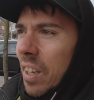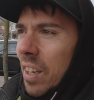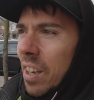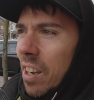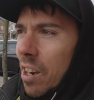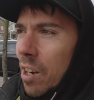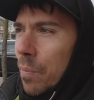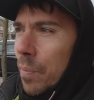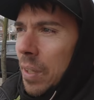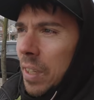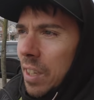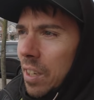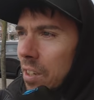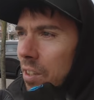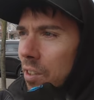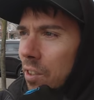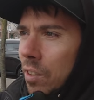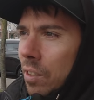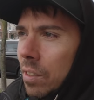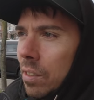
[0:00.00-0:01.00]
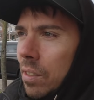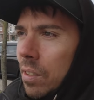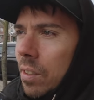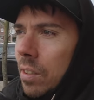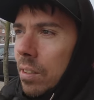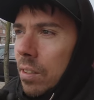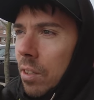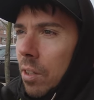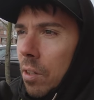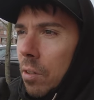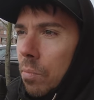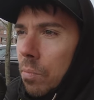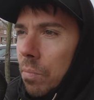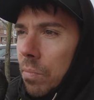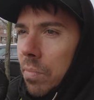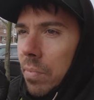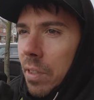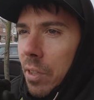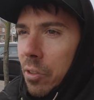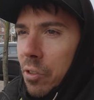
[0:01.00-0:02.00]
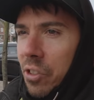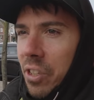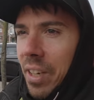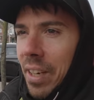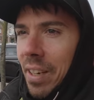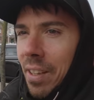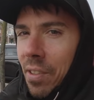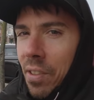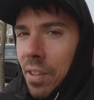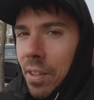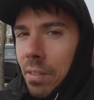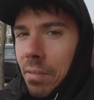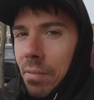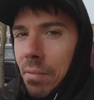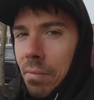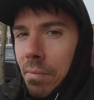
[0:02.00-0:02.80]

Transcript: I got him a little, nope, don't say anything.